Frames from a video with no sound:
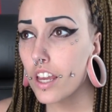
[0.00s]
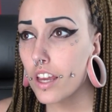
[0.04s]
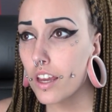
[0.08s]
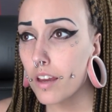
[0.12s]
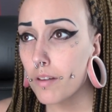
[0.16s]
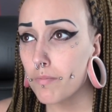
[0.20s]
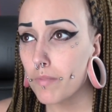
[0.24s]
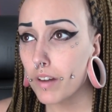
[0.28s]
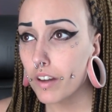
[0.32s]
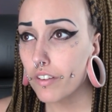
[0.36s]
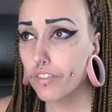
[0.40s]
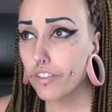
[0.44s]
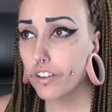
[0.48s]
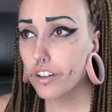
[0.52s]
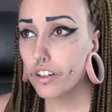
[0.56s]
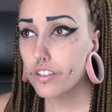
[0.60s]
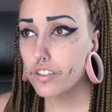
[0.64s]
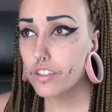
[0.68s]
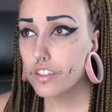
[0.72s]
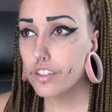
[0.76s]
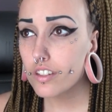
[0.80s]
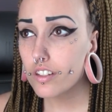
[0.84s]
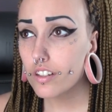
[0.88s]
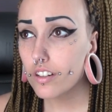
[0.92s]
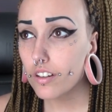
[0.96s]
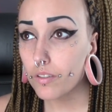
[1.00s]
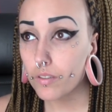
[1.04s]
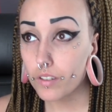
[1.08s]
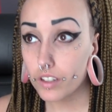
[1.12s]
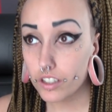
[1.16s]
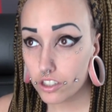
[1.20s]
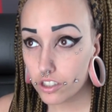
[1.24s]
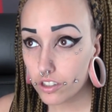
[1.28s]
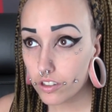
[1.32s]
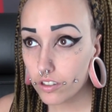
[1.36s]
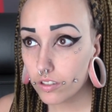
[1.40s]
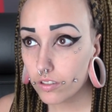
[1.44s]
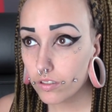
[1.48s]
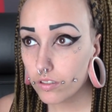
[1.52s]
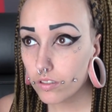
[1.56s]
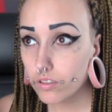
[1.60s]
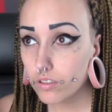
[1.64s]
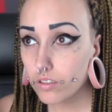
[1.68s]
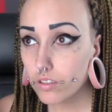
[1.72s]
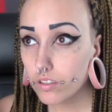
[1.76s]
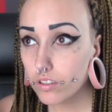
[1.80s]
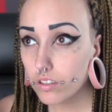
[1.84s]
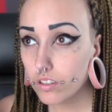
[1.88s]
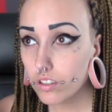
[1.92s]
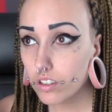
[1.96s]
my first original
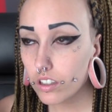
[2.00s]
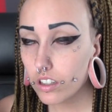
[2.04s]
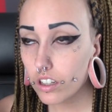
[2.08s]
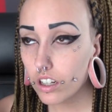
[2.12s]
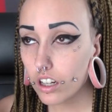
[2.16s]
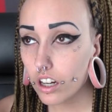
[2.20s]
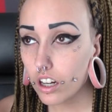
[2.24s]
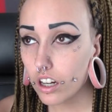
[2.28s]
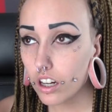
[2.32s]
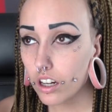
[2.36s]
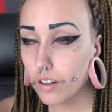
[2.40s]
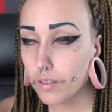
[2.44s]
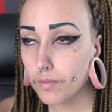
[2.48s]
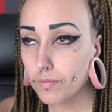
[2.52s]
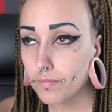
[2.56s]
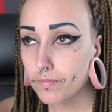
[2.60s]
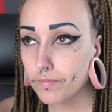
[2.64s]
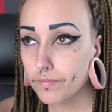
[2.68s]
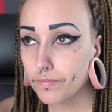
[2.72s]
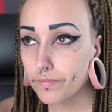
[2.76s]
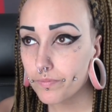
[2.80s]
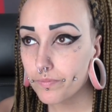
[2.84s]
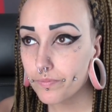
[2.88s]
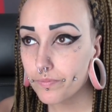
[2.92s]
I